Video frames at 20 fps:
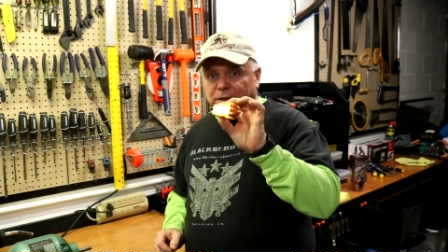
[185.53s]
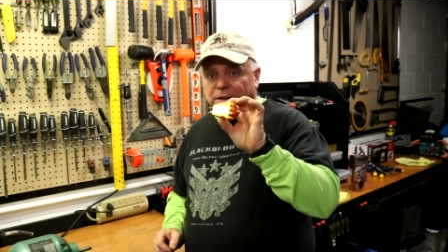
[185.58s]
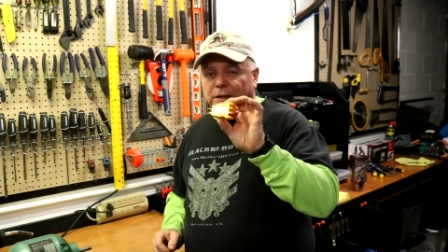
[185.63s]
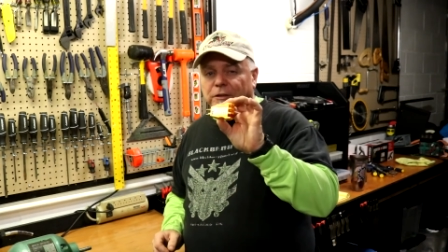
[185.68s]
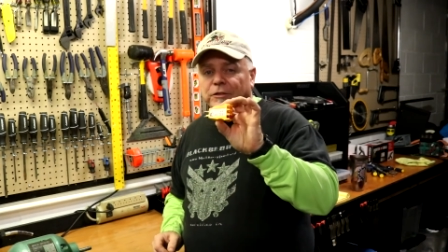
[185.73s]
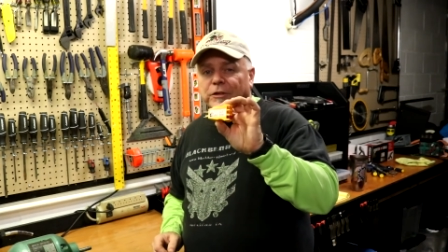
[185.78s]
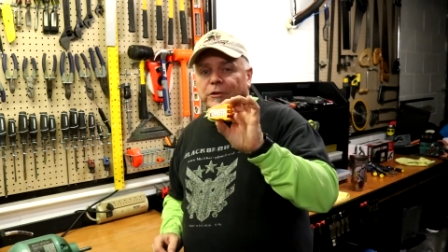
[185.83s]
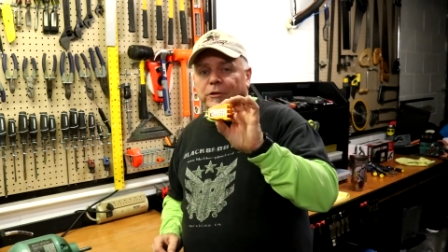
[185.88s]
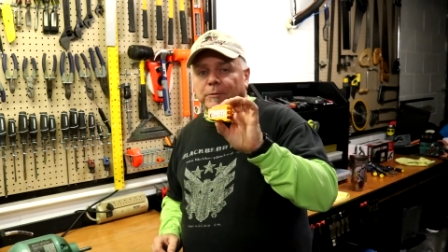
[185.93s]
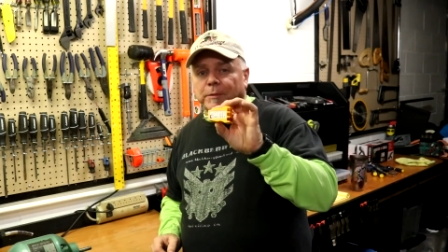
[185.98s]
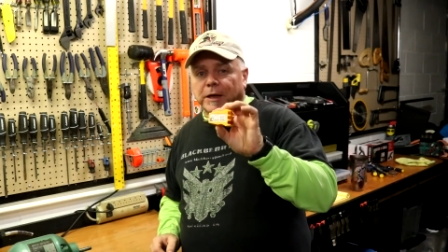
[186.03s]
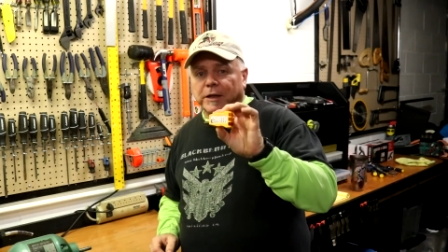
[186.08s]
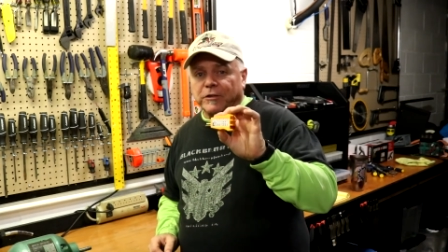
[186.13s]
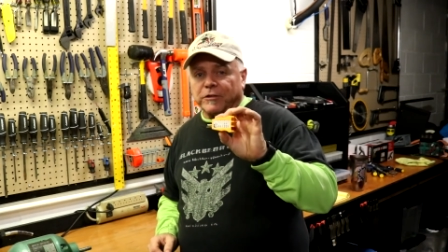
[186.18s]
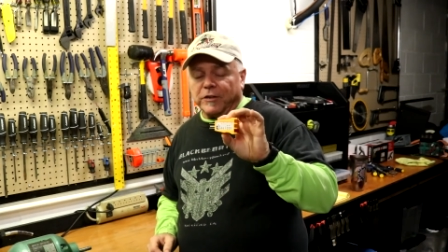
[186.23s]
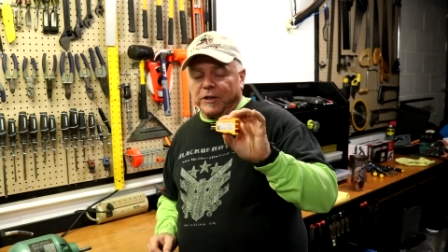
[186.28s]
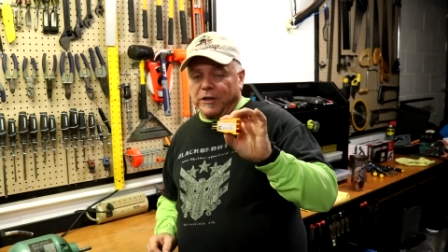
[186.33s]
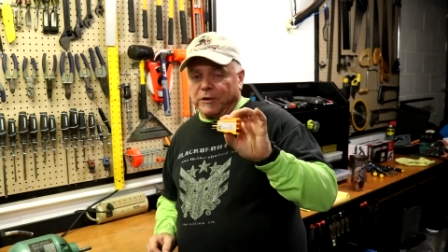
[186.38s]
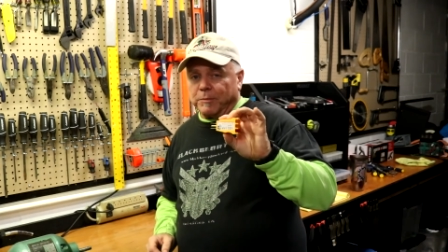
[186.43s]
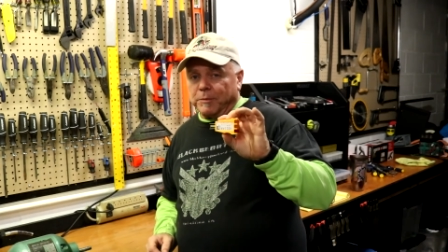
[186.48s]
These things are about
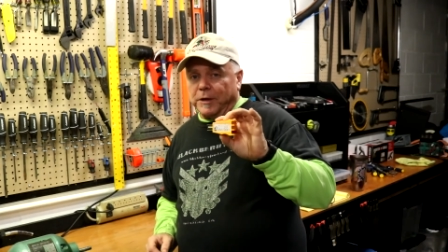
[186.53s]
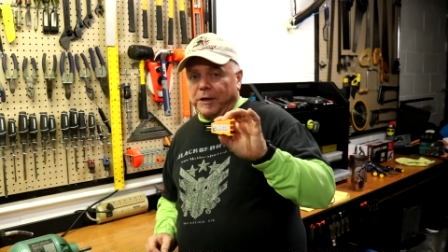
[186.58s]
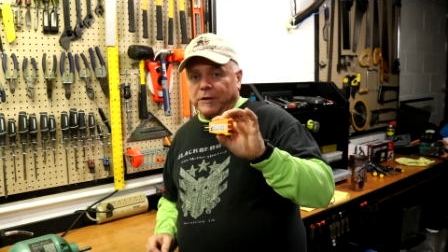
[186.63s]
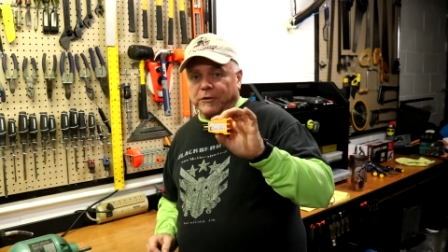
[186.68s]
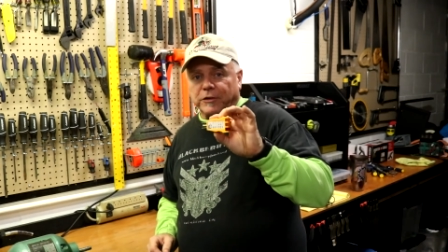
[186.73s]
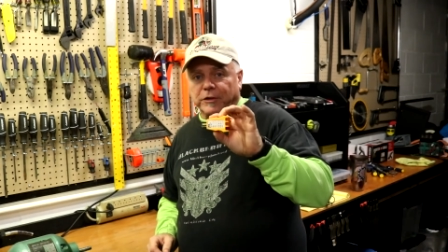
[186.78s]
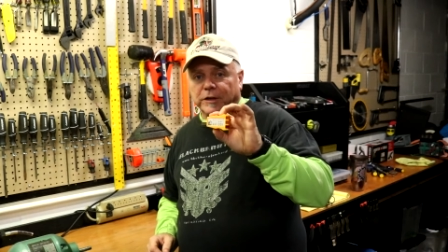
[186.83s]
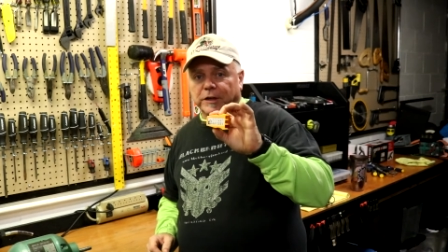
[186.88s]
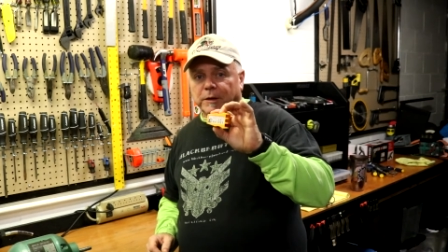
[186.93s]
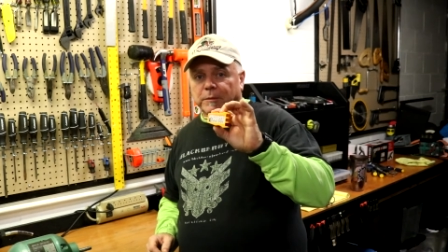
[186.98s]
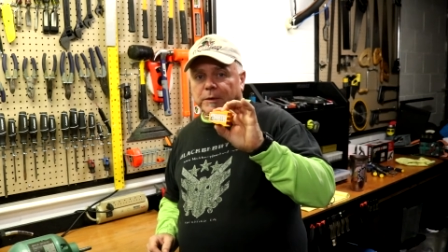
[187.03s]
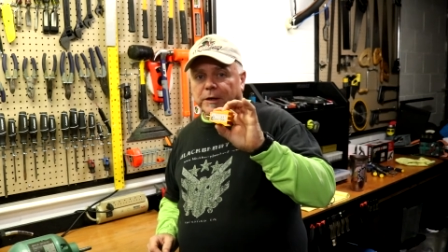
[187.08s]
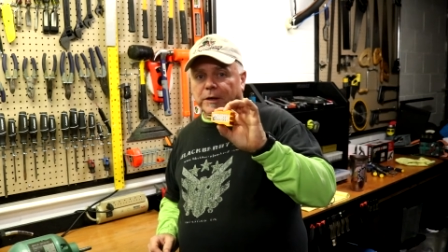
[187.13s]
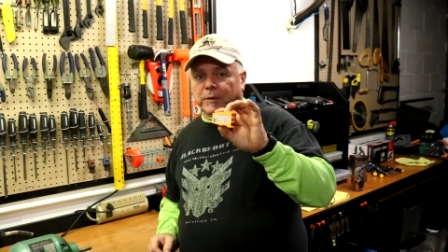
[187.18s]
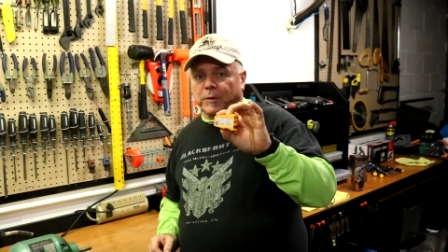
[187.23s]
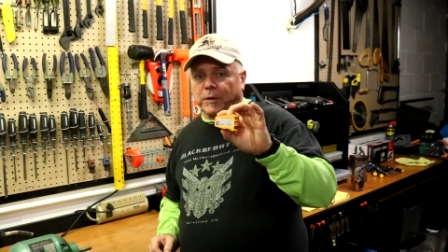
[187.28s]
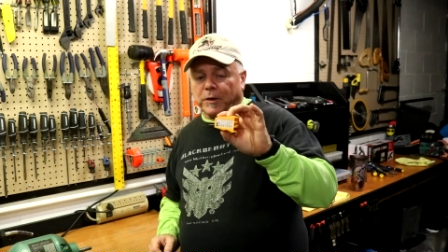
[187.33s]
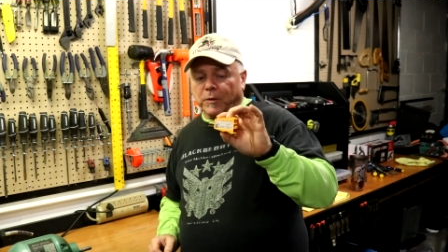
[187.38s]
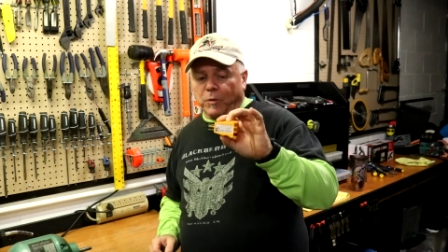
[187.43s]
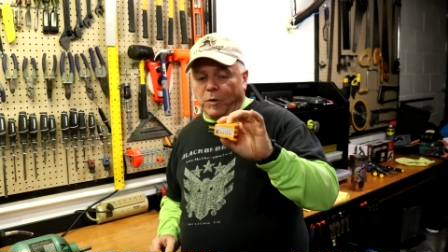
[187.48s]
$6. You can get them
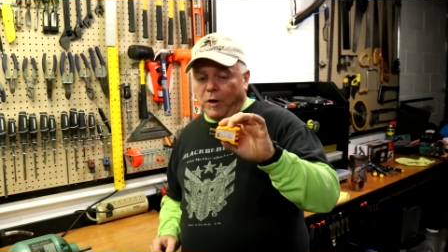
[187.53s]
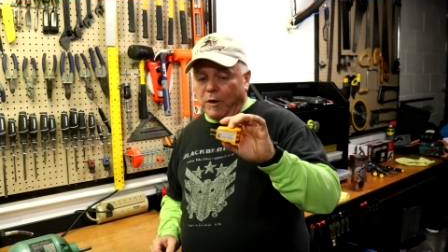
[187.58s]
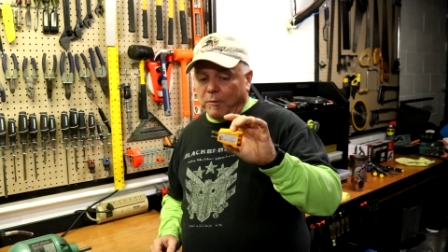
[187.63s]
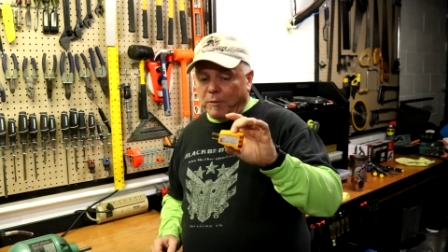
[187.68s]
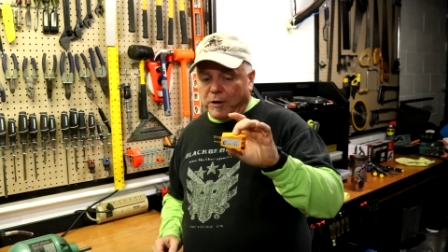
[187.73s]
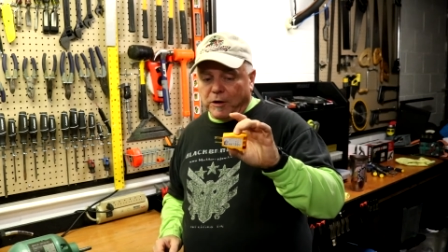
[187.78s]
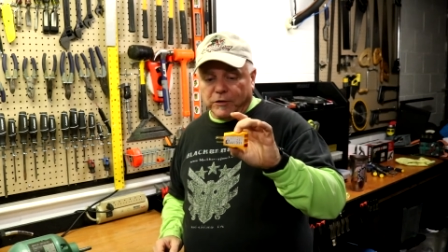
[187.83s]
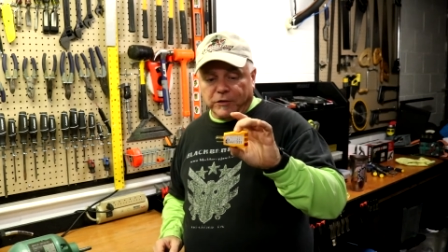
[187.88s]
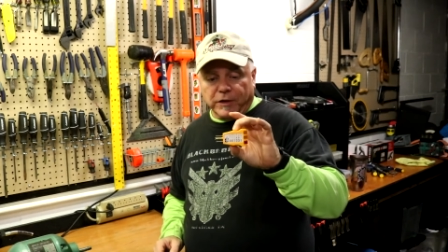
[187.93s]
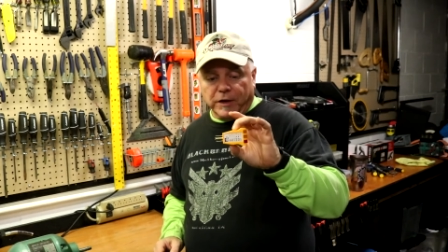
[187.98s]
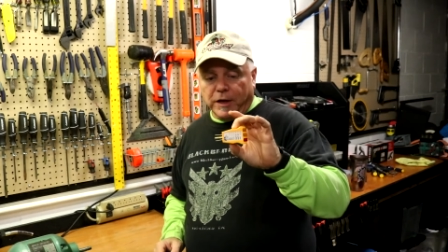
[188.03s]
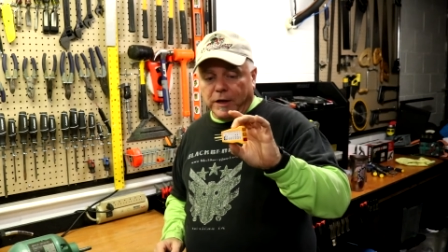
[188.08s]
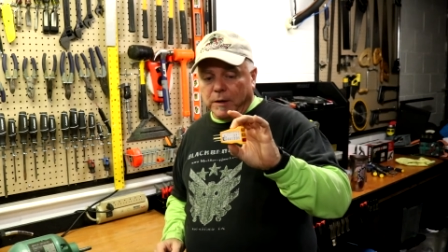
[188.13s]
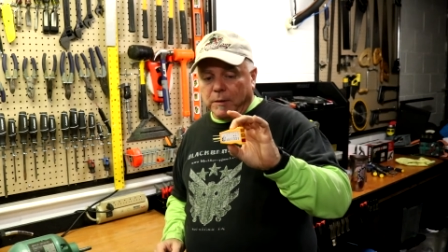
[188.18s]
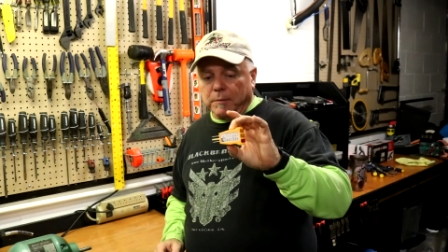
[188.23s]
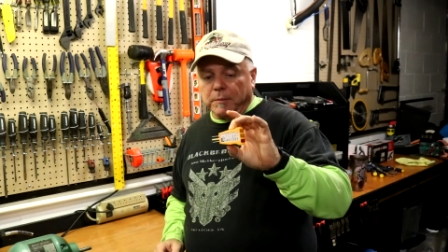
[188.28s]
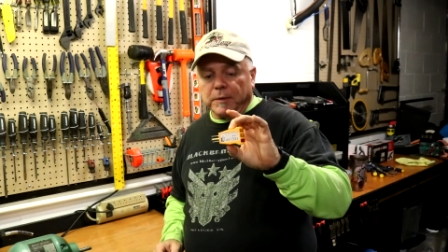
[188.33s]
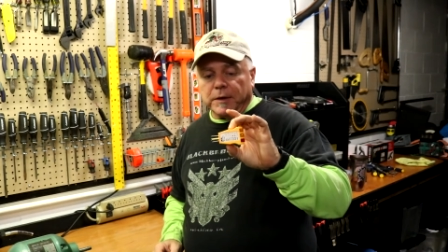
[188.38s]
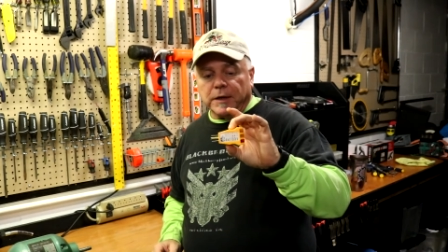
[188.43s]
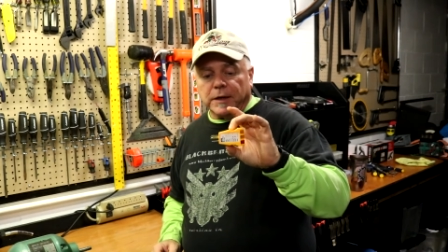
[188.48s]
anywhere. Walmart's got
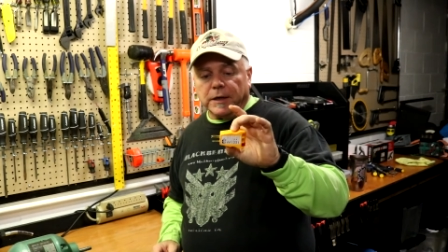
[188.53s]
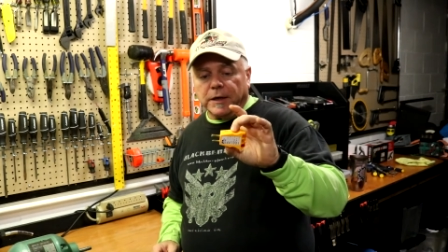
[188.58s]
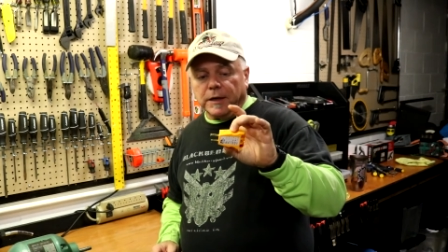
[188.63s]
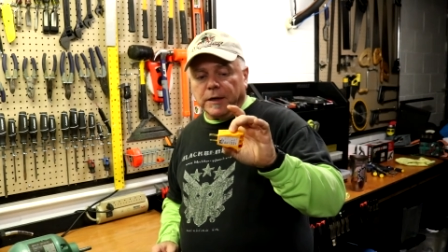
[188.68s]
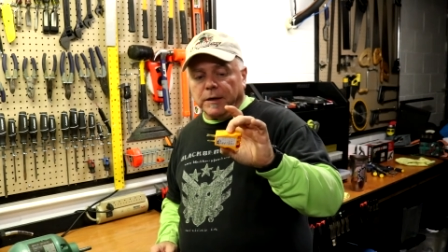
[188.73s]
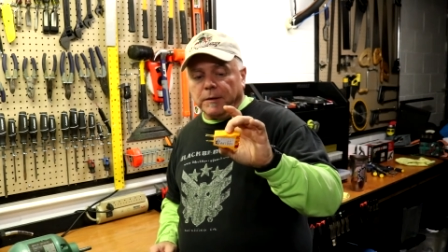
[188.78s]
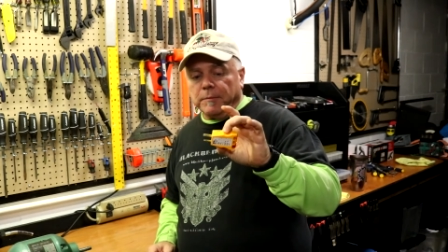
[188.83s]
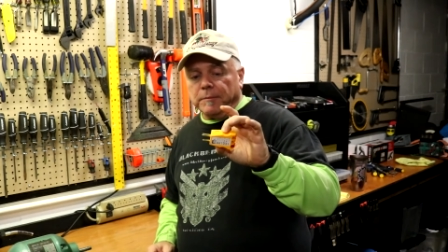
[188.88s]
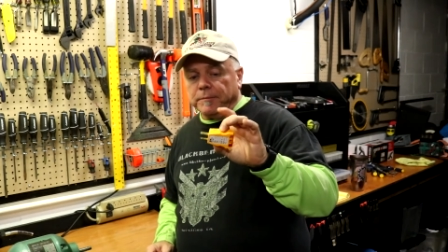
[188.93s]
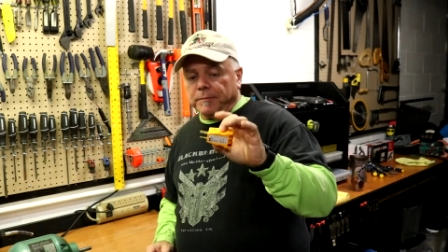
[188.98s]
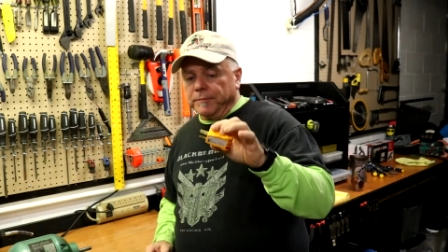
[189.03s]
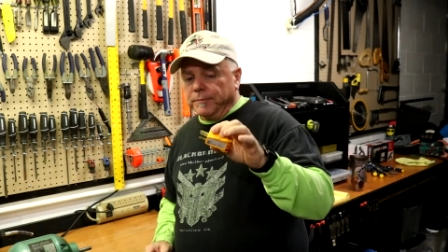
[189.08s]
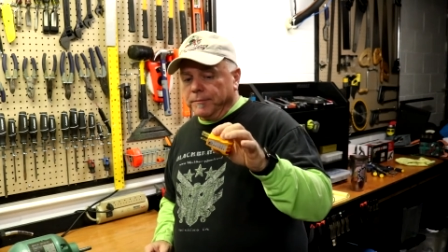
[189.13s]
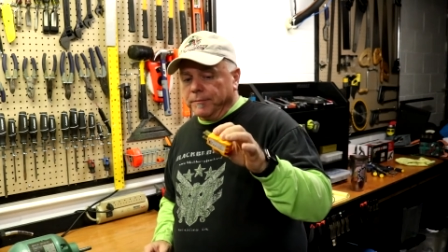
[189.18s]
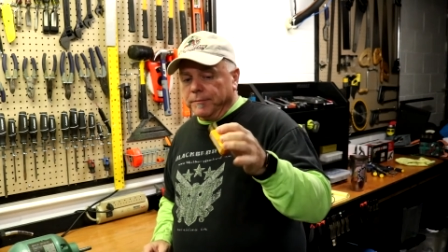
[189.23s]
them.